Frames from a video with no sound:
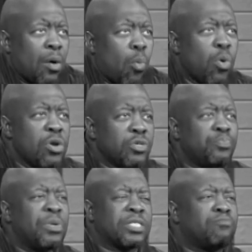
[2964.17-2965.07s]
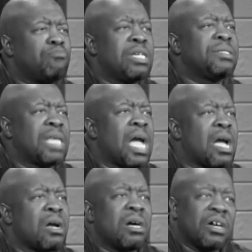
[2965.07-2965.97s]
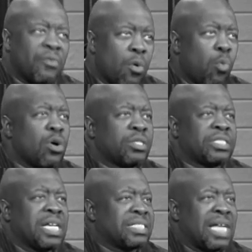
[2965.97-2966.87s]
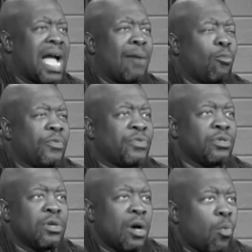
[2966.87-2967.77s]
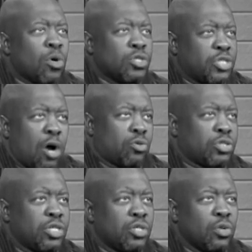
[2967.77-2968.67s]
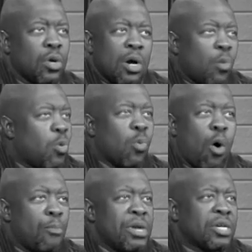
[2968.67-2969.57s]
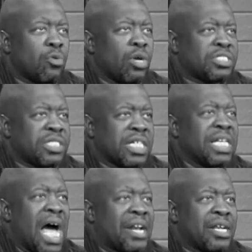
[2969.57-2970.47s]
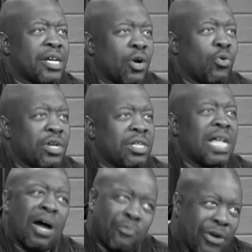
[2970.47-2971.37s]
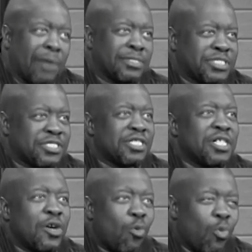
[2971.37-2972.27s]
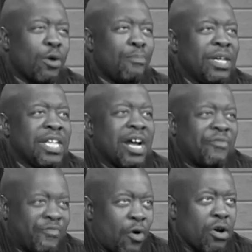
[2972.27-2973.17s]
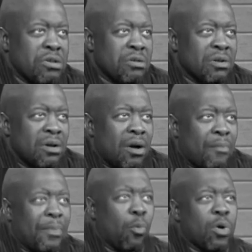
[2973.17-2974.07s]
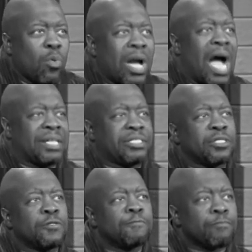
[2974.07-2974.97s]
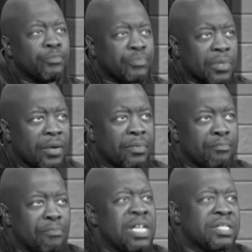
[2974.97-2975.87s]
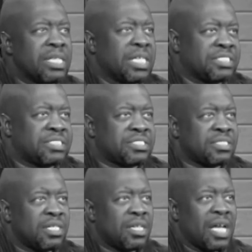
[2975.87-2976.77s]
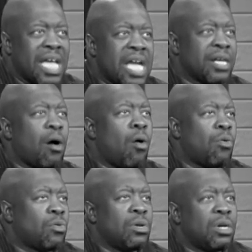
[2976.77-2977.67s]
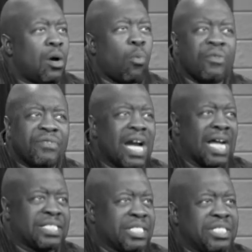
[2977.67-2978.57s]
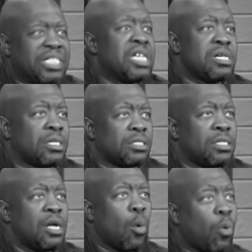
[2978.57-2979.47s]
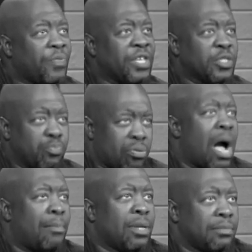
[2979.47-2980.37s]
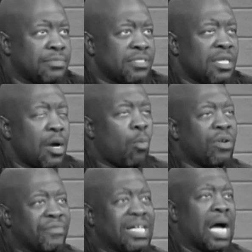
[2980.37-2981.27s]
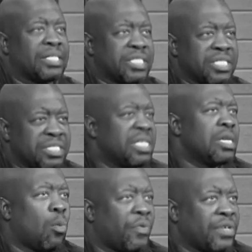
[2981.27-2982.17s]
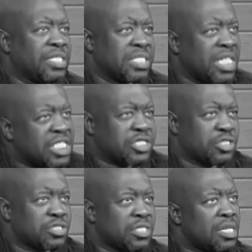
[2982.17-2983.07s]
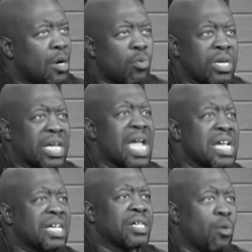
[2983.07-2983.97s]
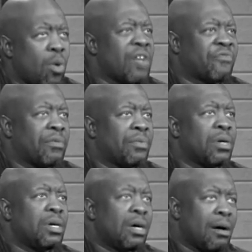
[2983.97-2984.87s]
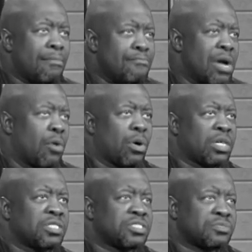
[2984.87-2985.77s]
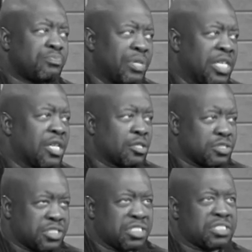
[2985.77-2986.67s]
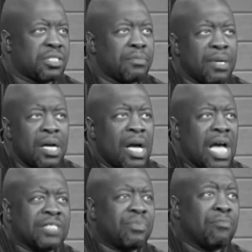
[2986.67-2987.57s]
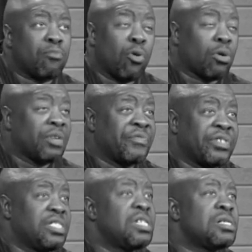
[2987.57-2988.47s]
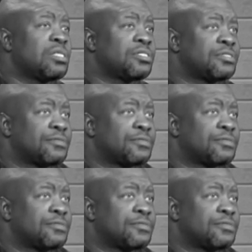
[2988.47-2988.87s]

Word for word: We just be there and we'll take time with you. We'll talk to you. We won't be in a rush to get out of there go eat. I promise you. We'll be there for you. But we've got to meet this head on. We've got to deal with these problems. We've got to deal with these issues. We can't get away from them. America's political system has been broken for years.